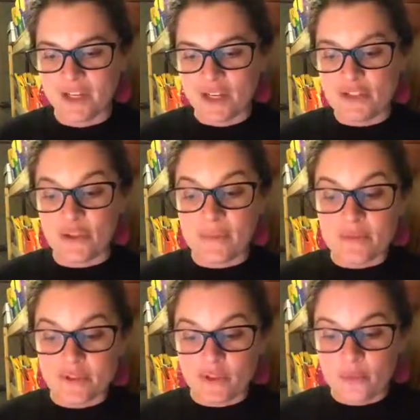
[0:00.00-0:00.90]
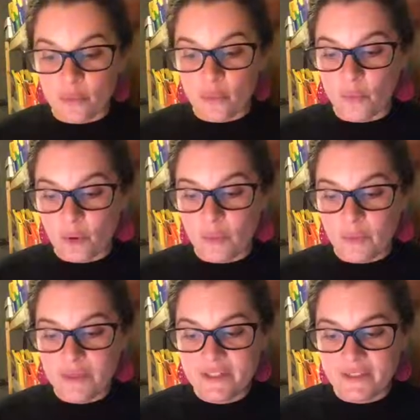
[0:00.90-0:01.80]
So what we
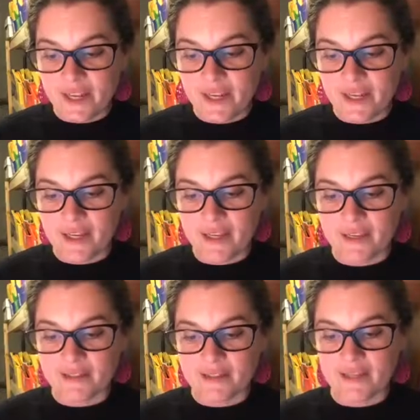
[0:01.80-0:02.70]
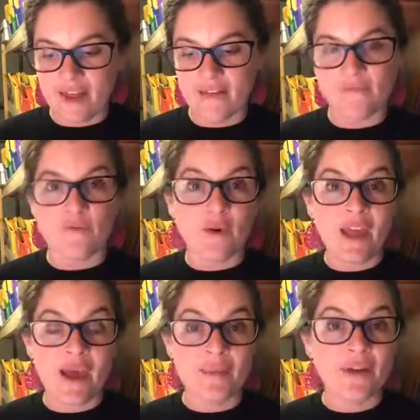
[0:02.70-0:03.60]
would say is that
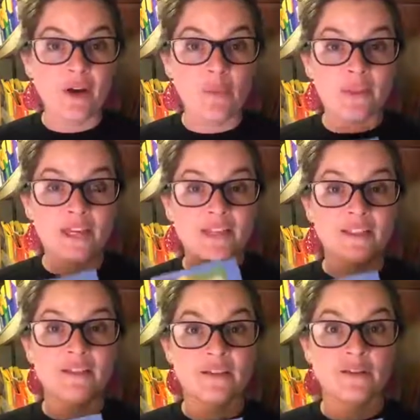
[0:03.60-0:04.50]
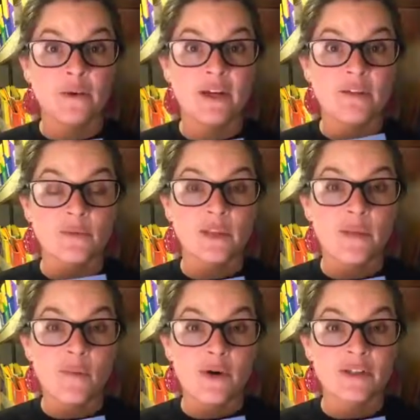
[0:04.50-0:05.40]
vocabulary related to the story is really
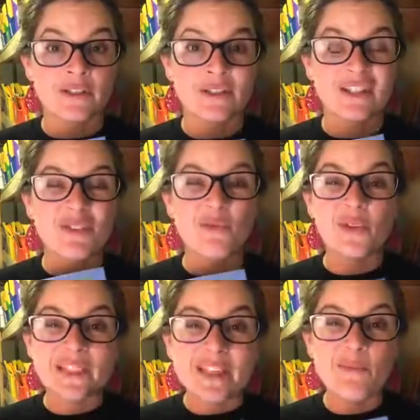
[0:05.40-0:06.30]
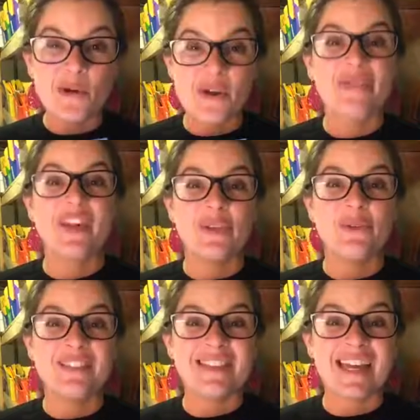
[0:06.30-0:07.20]
important. It's really important that you
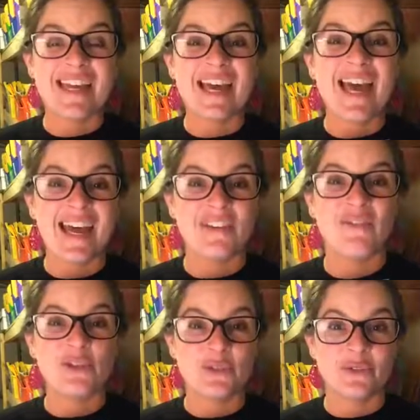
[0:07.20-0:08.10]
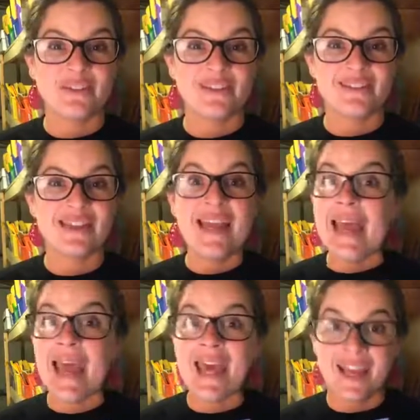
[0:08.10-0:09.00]
stay ahead of your students.
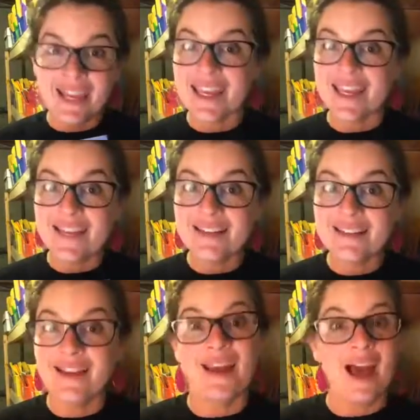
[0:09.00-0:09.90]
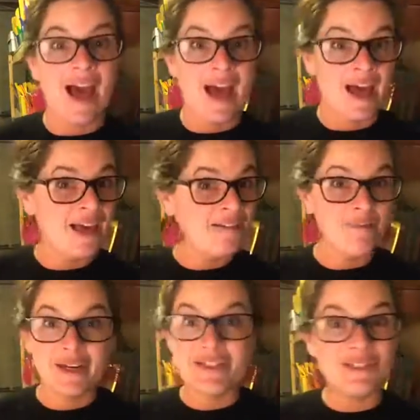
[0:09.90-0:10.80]
And I get it. I've
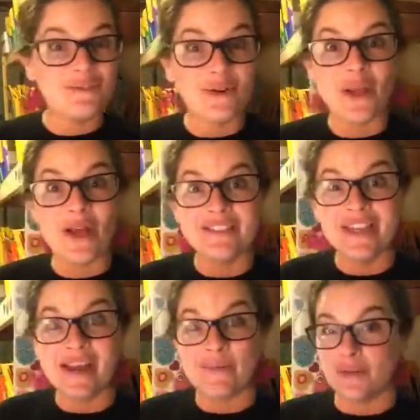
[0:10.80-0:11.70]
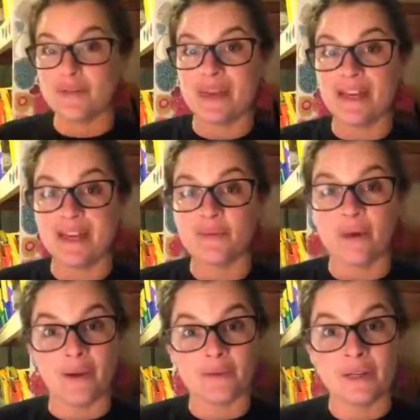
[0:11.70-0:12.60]
been a teacher for a long time. There's many days where
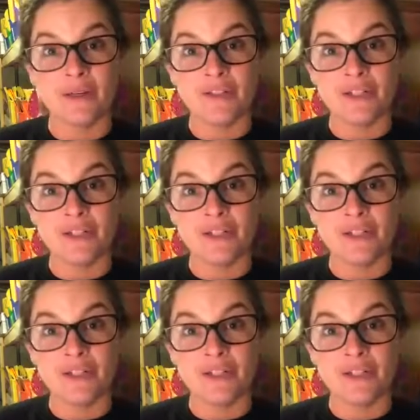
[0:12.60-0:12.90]
I was reading